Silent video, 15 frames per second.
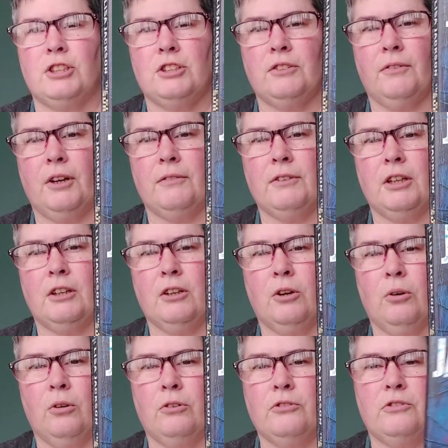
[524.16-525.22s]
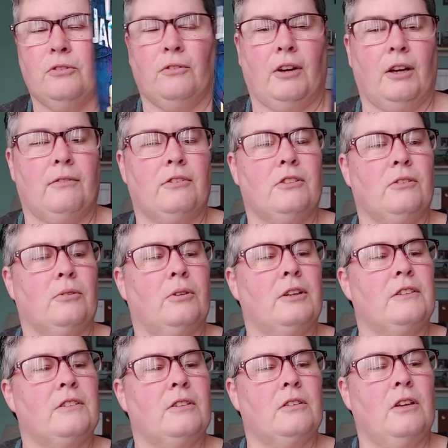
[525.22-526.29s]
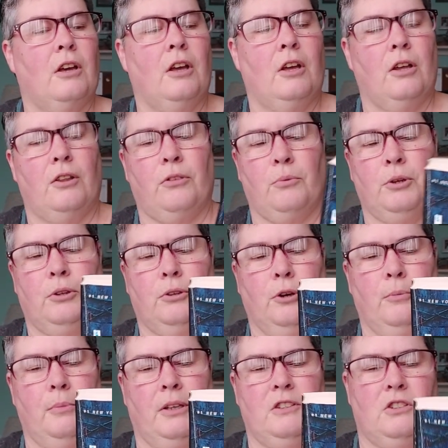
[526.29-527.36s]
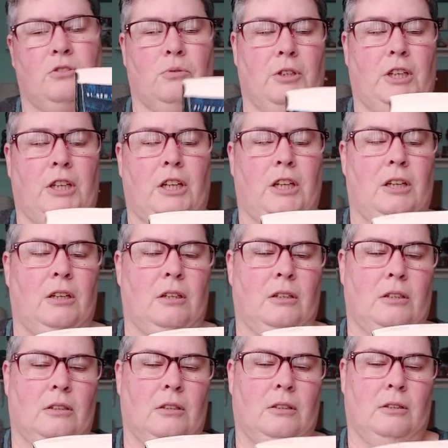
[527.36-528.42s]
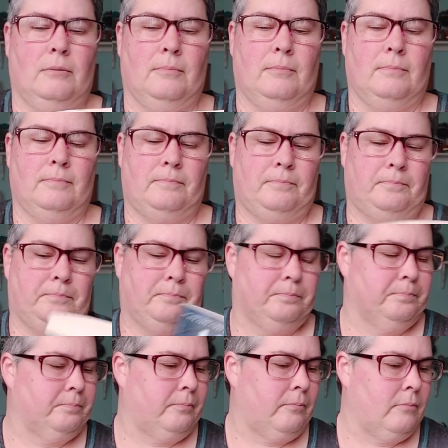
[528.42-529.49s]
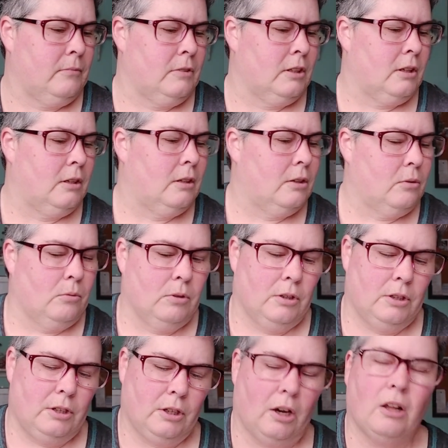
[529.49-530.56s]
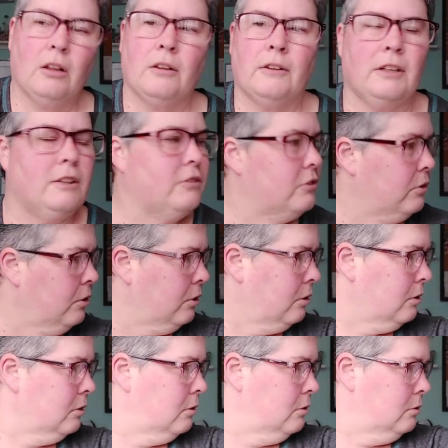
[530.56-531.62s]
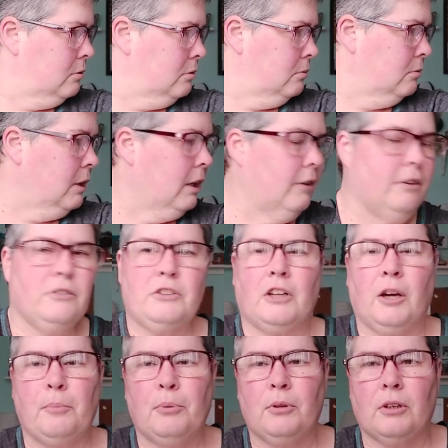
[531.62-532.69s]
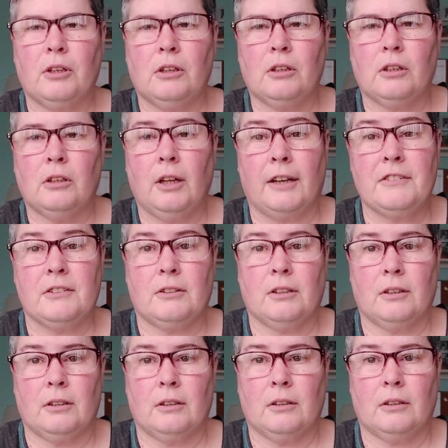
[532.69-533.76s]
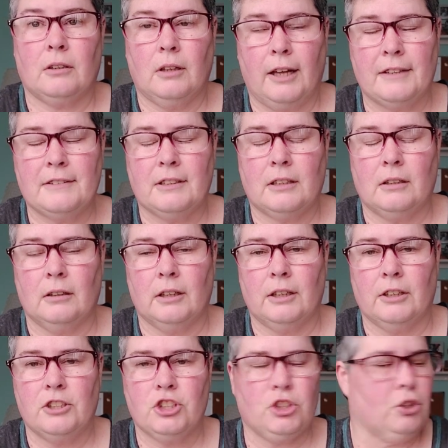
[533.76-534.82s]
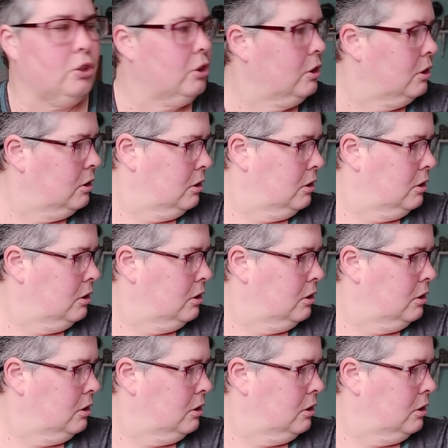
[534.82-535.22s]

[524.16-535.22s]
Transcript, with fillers: survived. The girl who survived. So it's a thriller, mystery um, one. All of these are, well, there's a couple of classic, classic literature.